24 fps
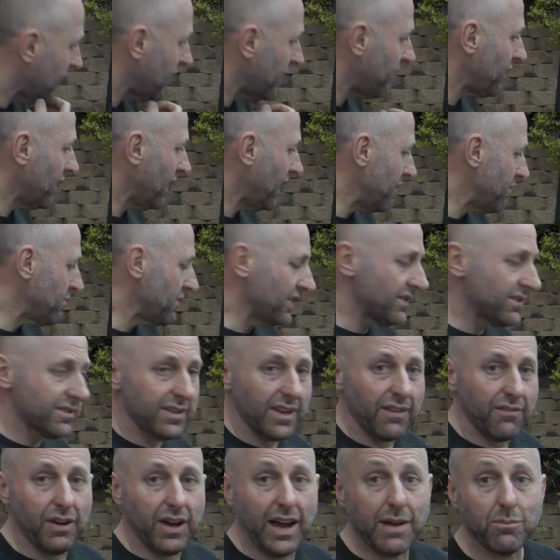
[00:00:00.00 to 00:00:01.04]
If
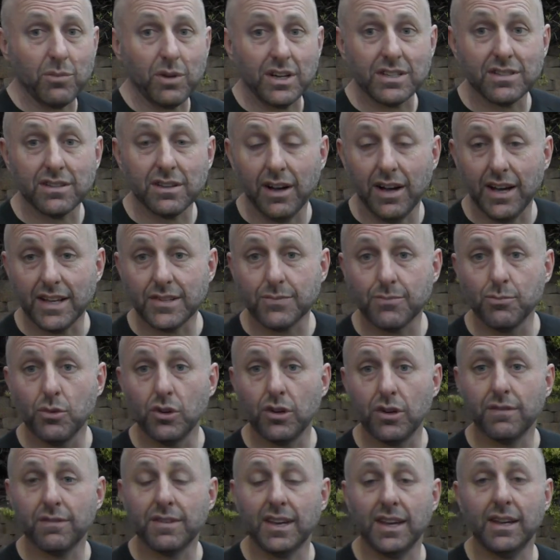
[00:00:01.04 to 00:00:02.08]
I had my sights
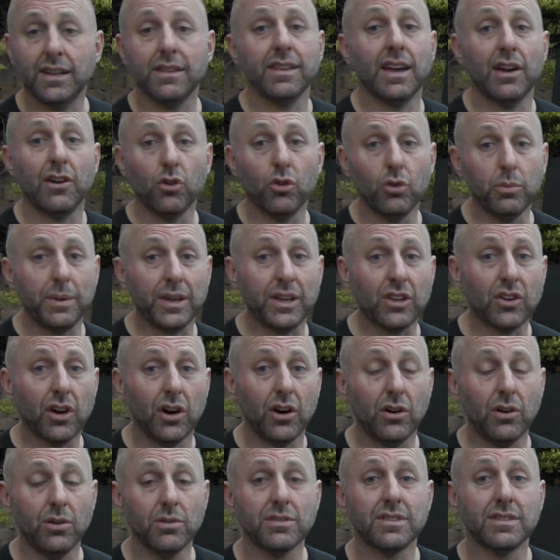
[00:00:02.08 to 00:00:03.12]
moved in, that'd all be
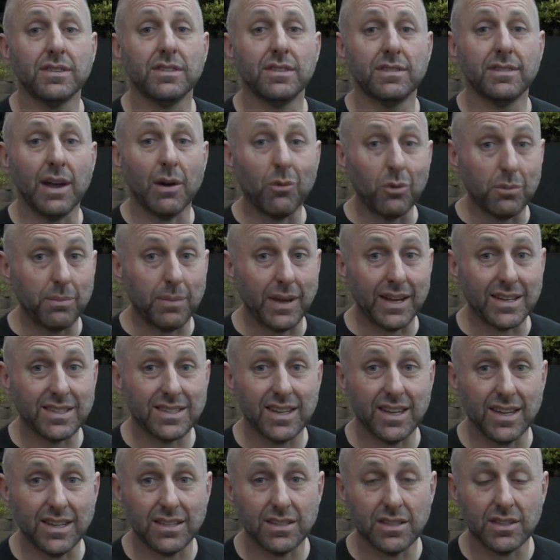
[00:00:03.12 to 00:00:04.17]
gold. That would be a
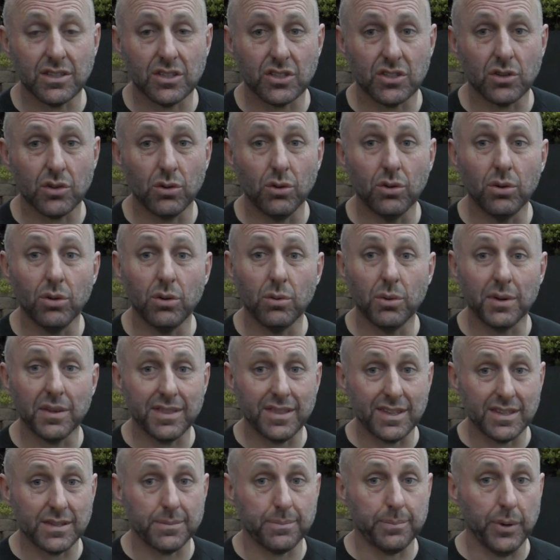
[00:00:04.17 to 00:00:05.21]
decent score with
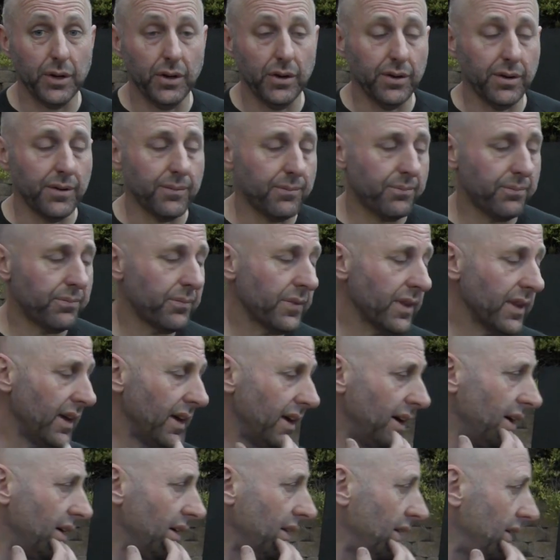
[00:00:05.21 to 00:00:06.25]
this bow.
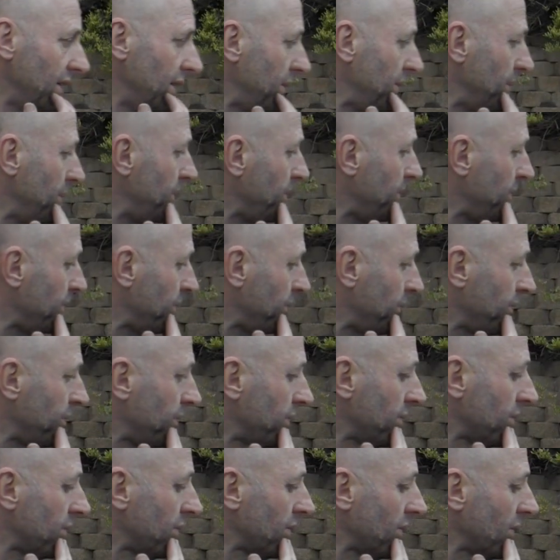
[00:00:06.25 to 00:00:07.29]
And
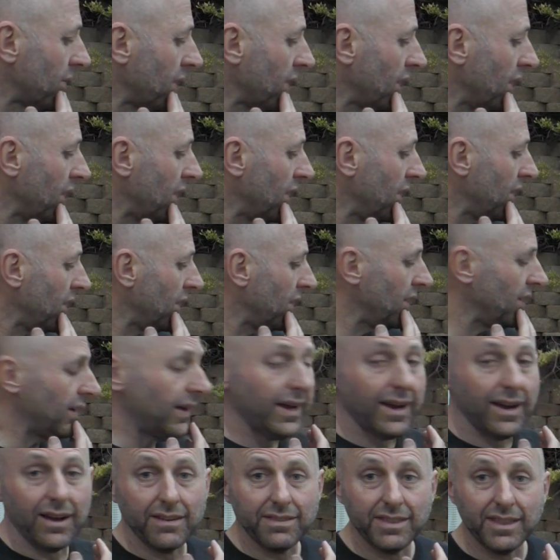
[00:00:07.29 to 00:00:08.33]

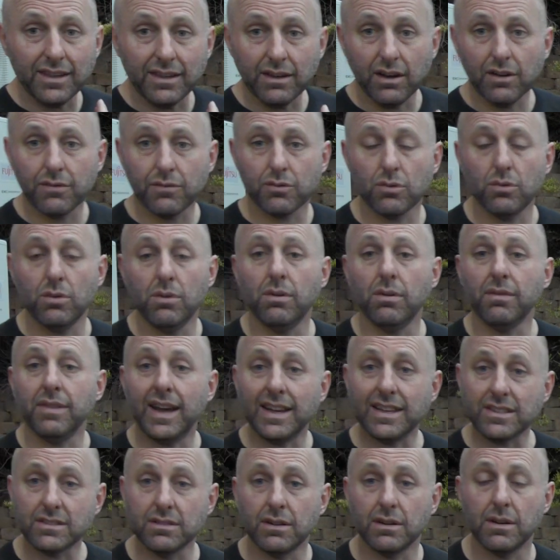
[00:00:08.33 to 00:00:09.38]
I think overall
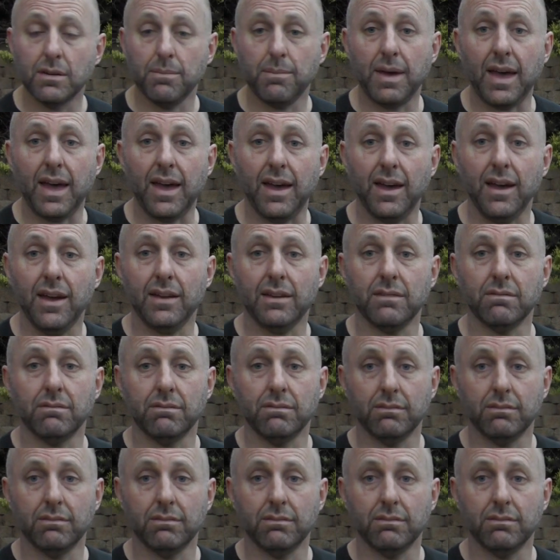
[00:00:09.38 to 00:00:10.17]
that's not a bad